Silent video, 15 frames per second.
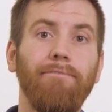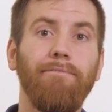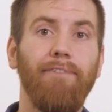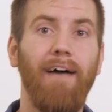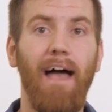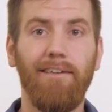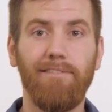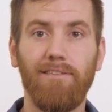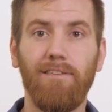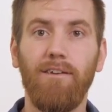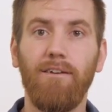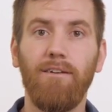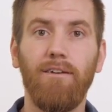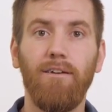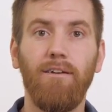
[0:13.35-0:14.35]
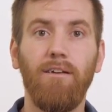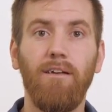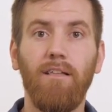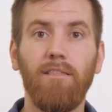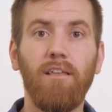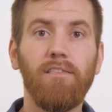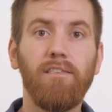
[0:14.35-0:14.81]
fast.
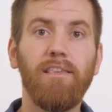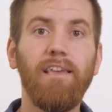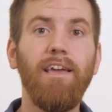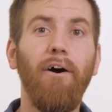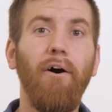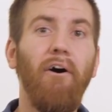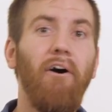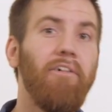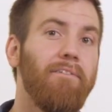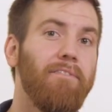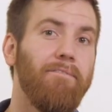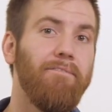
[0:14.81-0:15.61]
Let's see all of the